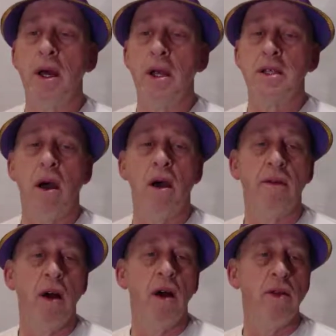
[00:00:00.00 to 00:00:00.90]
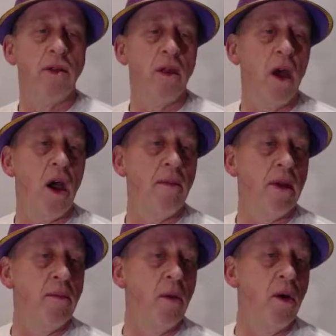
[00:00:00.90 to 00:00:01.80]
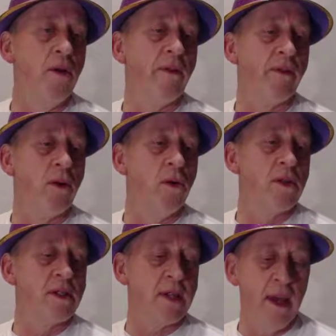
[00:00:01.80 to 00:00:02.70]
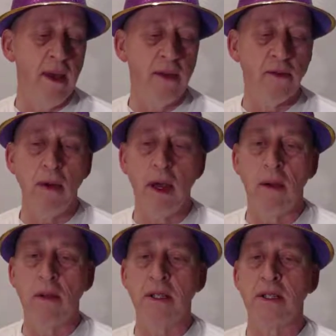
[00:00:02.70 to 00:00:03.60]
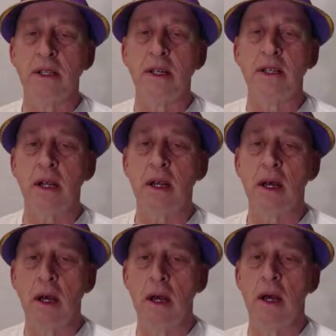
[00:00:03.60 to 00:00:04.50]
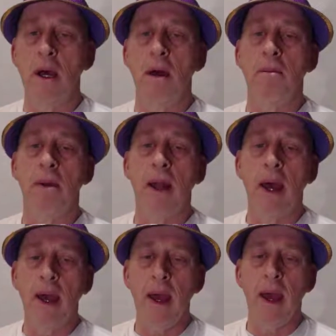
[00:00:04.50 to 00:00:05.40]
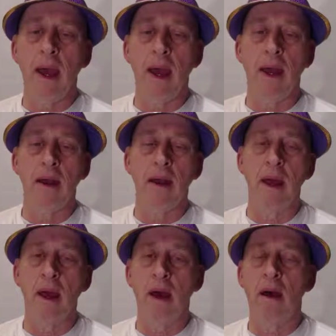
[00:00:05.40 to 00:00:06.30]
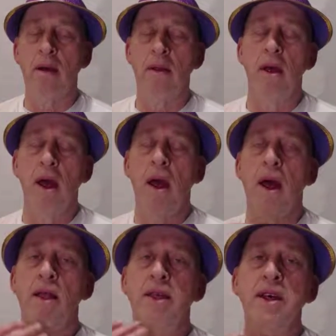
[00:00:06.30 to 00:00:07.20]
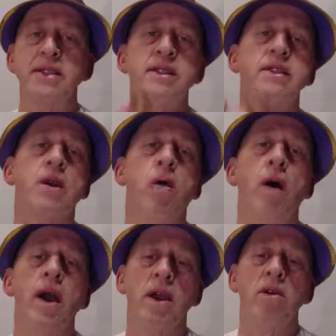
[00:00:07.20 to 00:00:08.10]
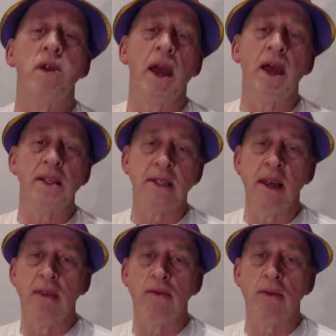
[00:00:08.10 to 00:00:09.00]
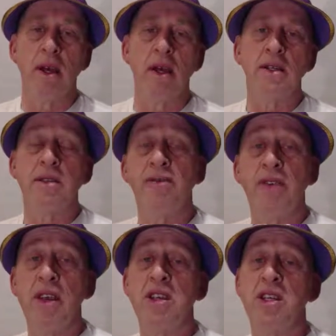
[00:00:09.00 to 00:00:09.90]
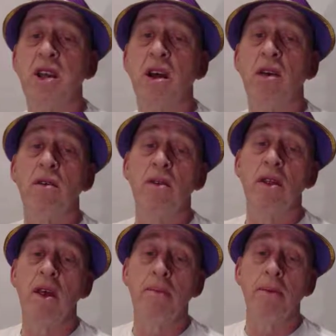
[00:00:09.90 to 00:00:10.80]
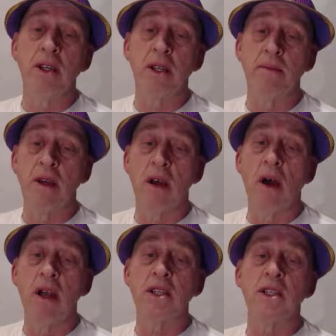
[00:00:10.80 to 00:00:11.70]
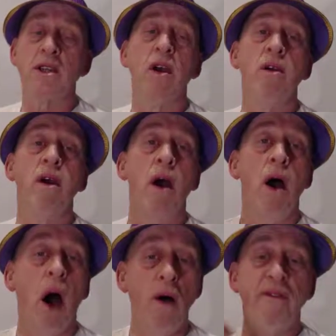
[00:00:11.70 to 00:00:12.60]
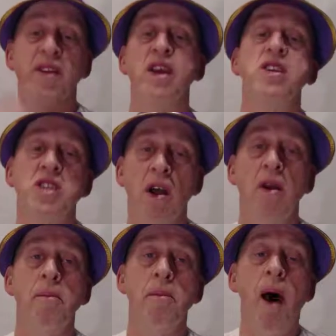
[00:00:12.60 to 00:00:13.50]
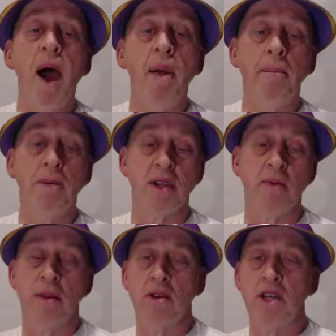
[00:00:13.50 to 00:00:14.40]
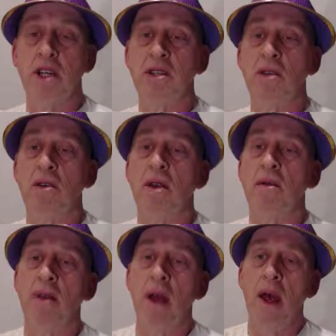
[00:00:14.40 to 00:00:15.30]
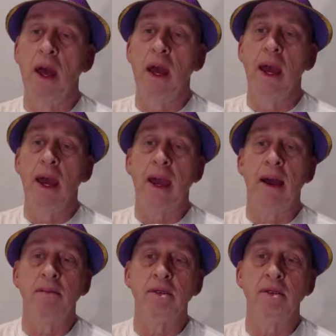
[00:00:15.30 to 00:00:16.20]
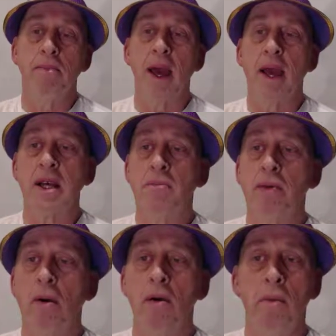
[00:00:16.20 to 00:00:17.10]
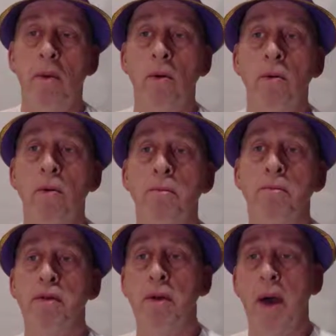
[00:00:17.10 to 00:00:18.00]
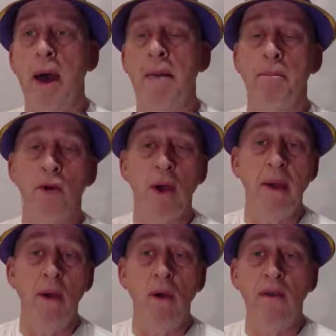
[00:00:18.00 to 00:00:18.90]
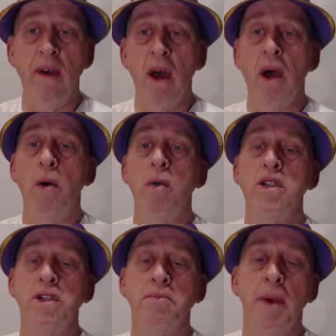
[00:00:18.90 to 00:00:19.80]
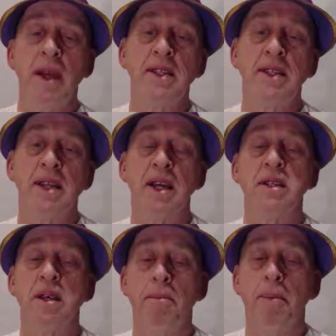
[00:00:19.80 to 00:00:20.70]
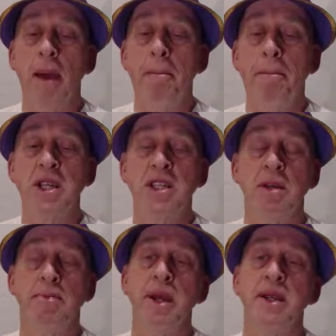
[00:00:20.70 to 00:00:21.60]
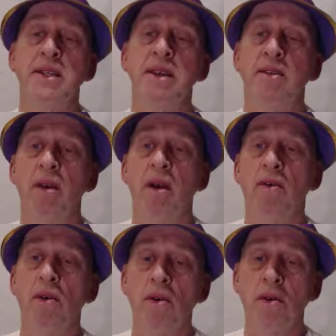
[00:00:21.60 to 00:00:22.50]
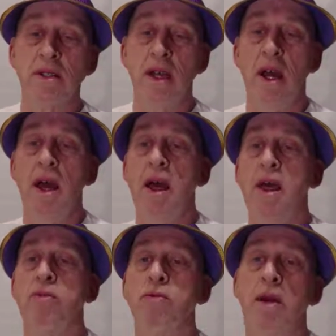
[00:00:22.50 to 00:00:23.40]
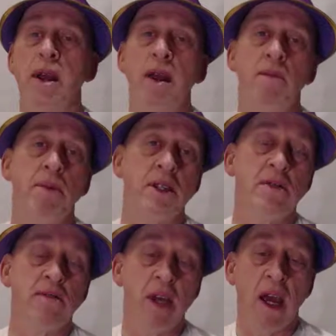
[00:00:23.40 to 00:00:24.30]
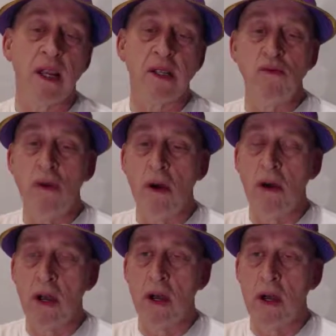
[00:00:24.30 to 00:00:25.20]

So I've got the opening move, of course, E3, which is easy to play. And here, this is quite good against E3, is to fianchetto the bishop. So I just go, I'll fianchetto my bishop on G2, and here comes black's probable pre-move, which is B6. I play bishop B7, of course, threatening bishop takes rook.